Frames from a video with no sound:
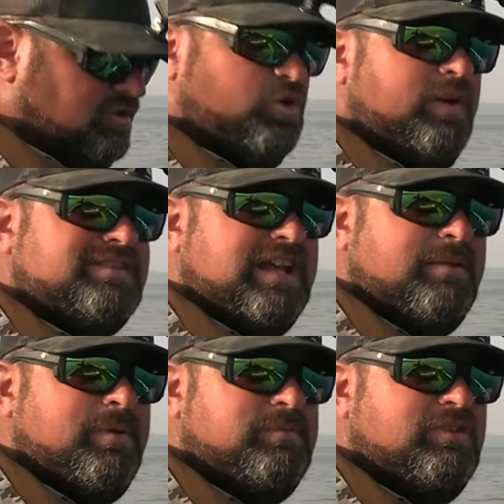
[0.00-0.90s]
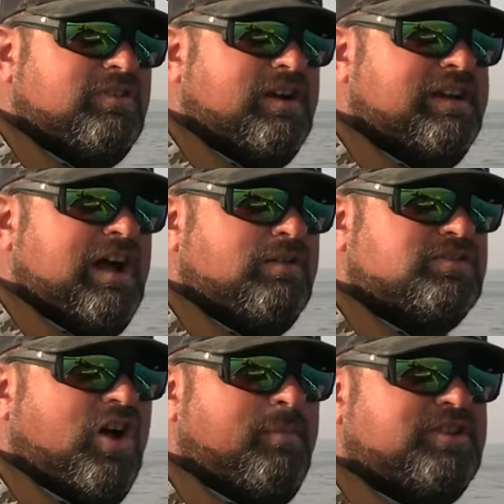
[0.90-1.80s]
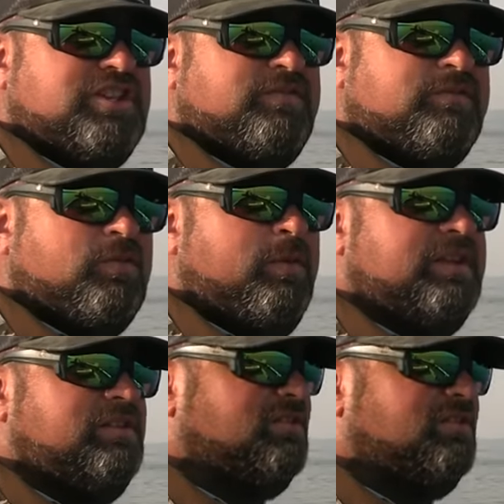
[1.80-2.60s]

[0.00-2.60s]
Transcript: So trolling setup I'm using right now, it's not much different from what I